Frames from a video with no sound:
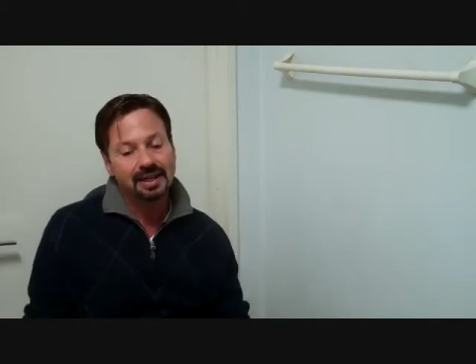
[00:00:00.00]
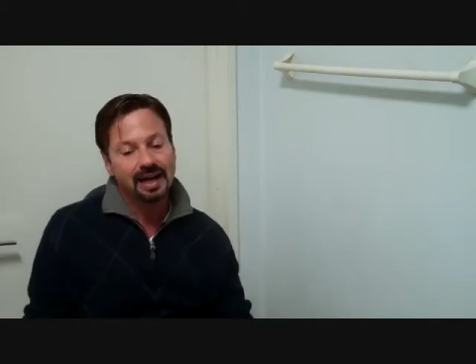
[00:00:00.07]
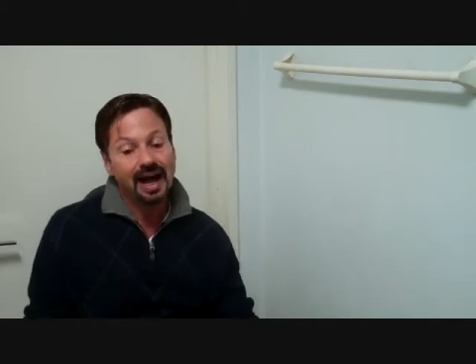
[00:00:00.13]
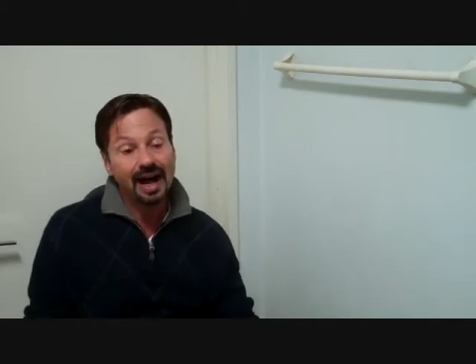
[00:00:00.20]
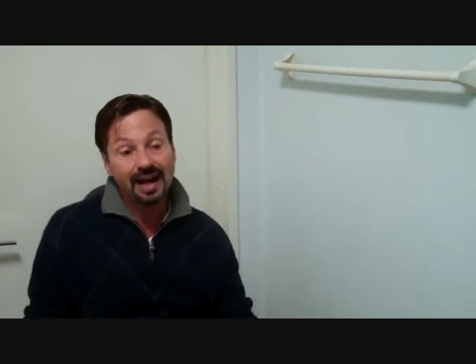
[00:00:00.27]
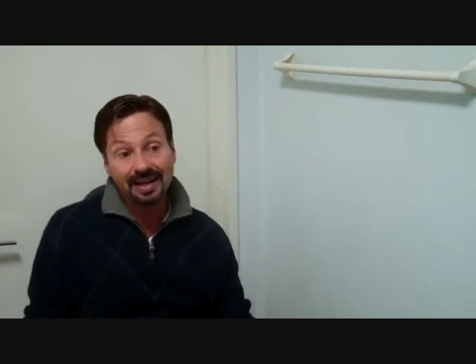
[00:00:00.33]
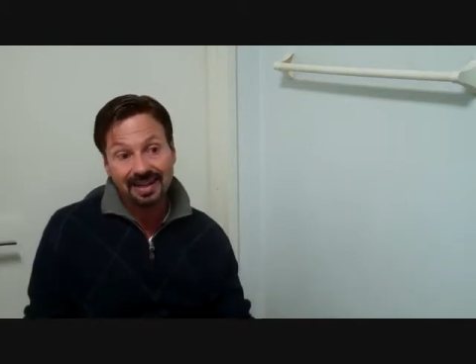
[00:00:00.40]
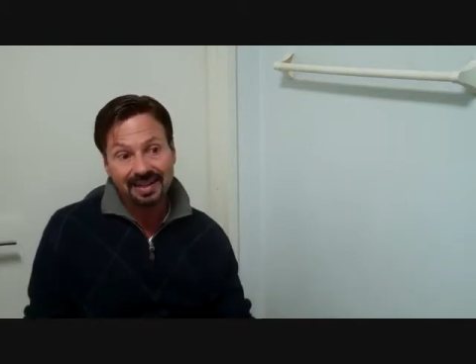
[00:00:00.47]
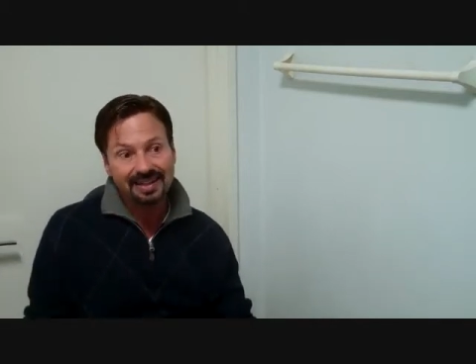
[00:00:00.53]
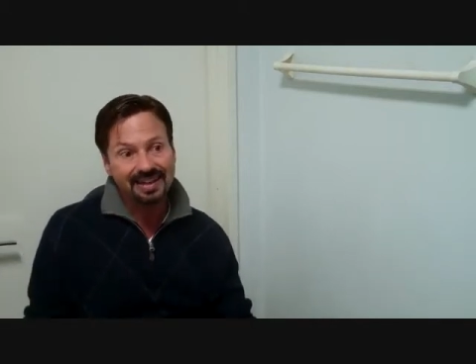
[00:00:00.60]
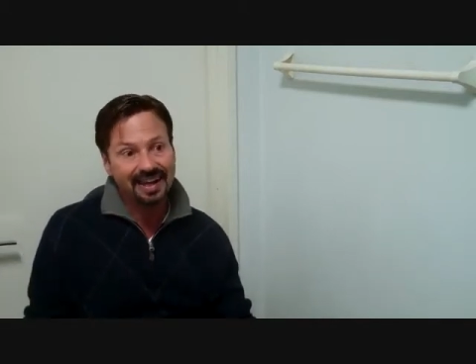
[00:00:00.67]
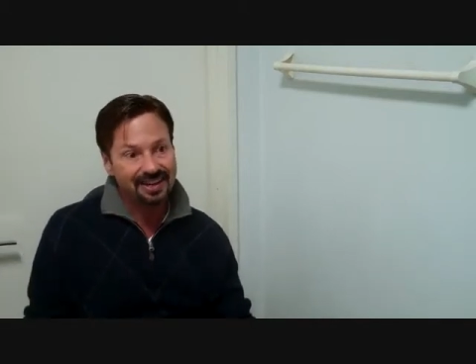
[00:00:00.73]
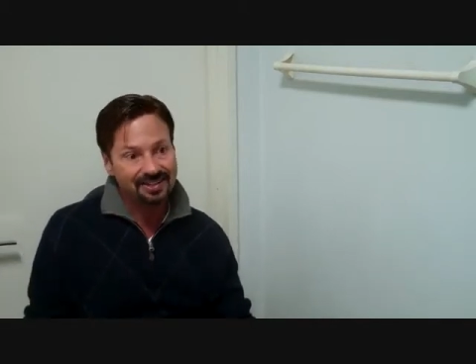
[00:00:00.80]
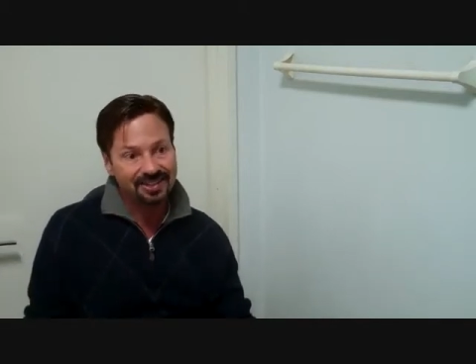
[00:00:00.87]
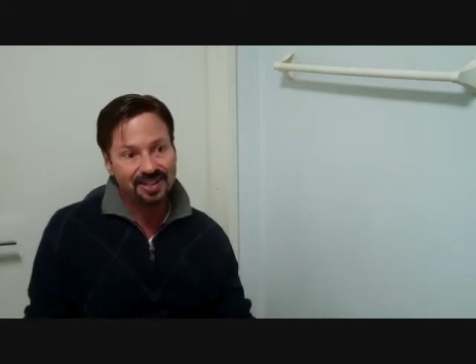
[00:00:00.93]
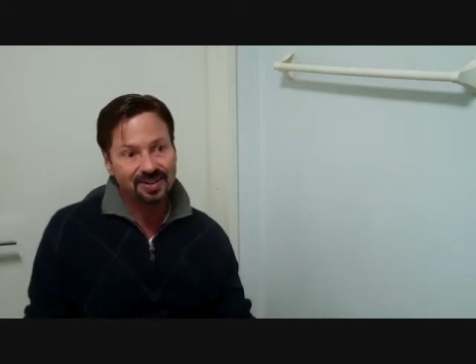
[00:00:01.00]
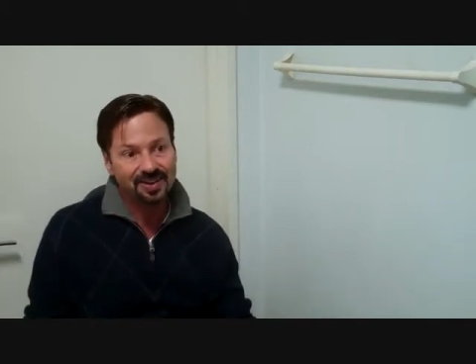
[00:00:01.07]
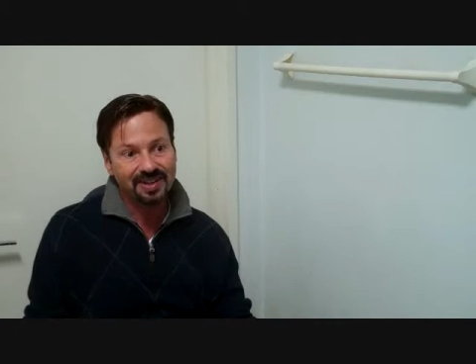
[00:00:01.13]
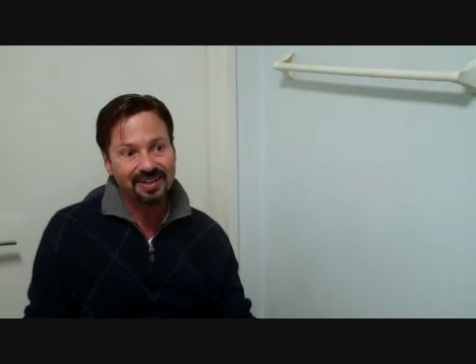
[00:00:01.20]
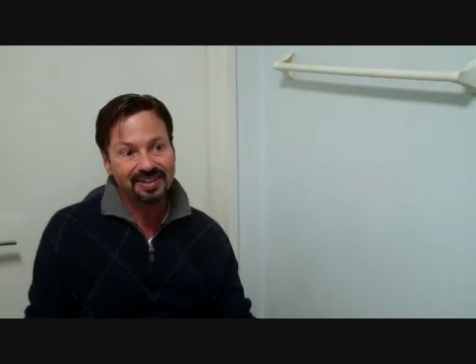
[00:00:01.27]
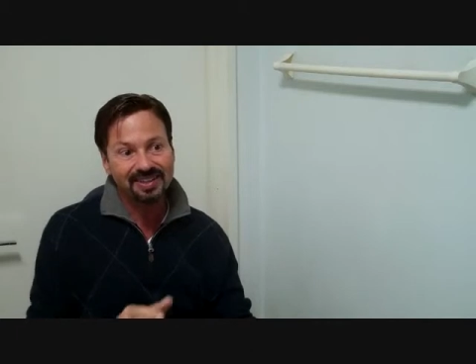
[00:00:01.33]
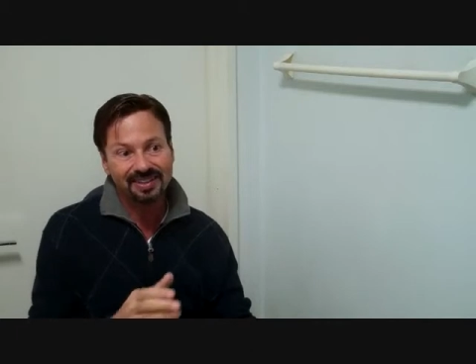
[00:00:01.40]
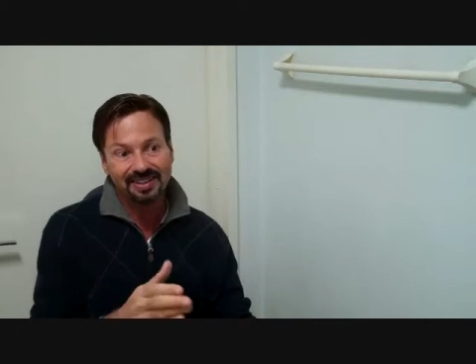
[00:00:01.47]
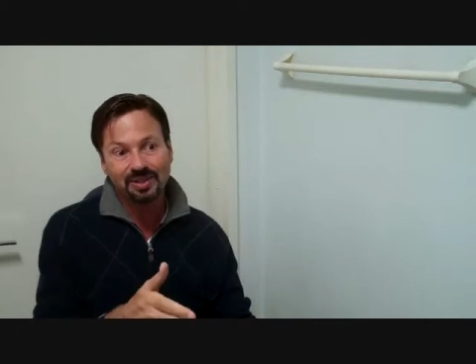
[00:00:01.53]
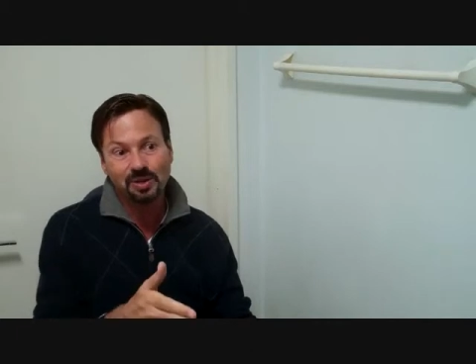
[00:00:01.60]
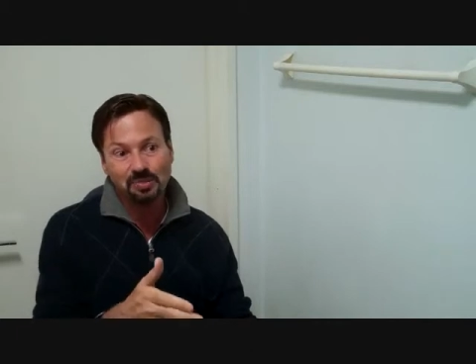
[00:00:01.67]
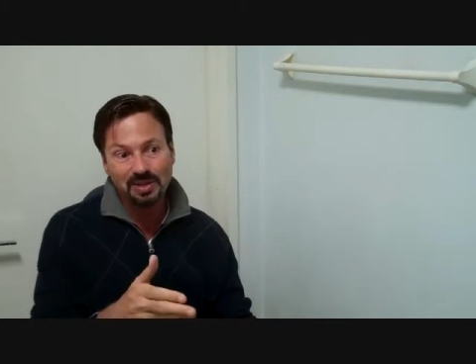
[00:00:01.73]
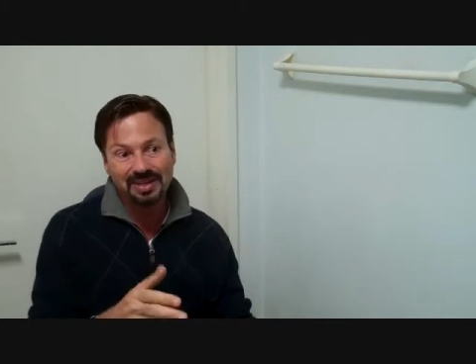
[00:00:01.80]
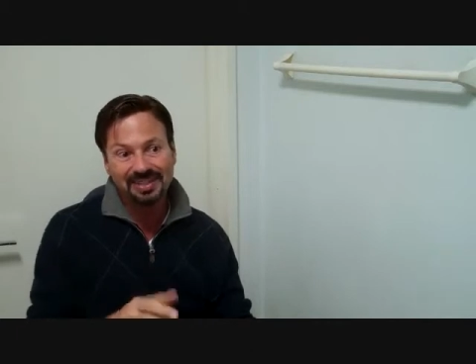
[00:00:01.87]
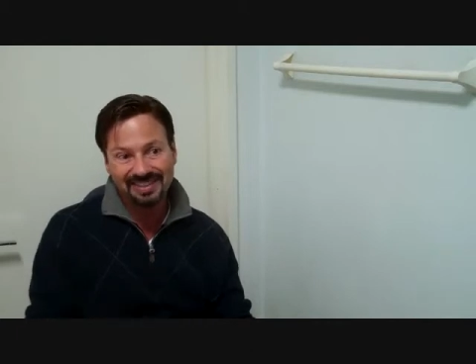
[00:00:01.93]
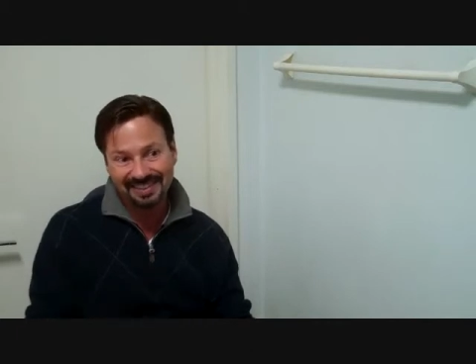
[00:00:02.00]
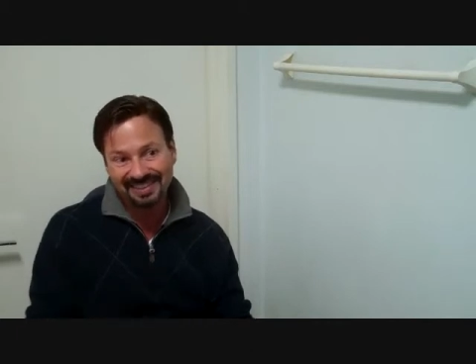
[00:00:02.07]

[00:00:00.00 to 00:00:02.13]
Hagen actually credited Clurman.